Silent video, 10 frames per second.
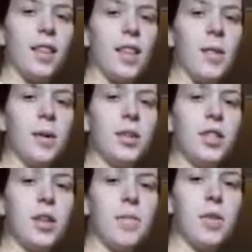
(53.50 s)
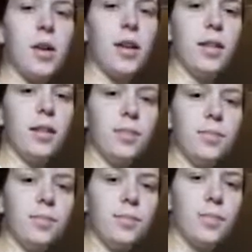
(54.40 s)
that much anymore.
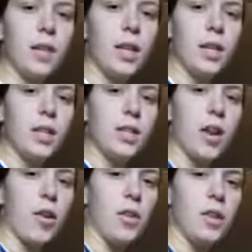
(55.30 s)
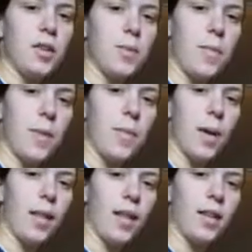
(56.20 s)
So this is what my
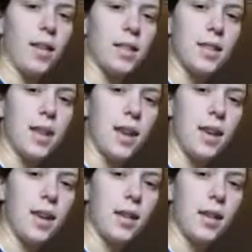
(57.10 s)
belly looks like.